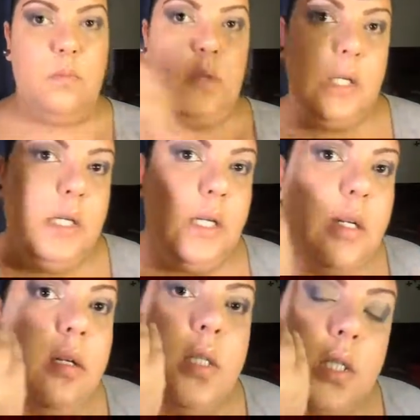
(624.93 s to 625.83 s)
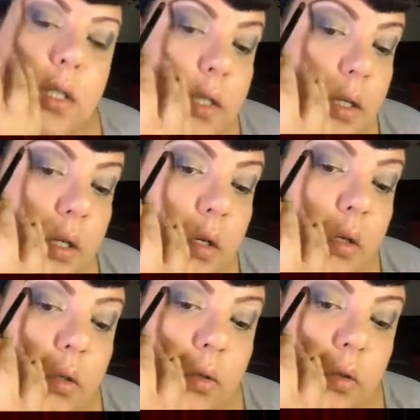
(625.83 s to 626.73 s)
And again, just
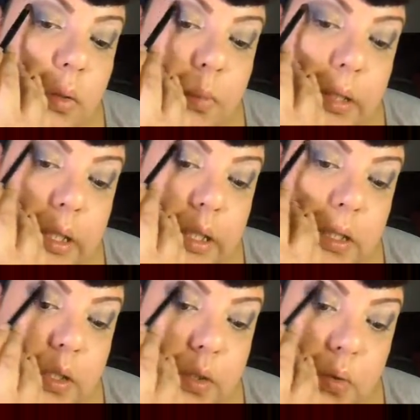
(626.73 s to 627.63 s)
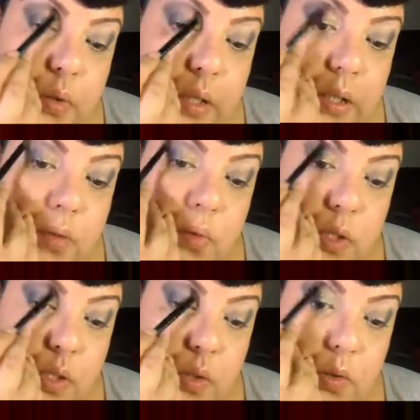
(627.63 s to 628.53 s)
you blend until you get the
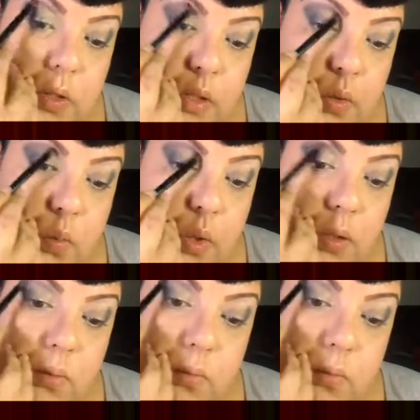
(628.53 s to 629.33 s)
result that you want.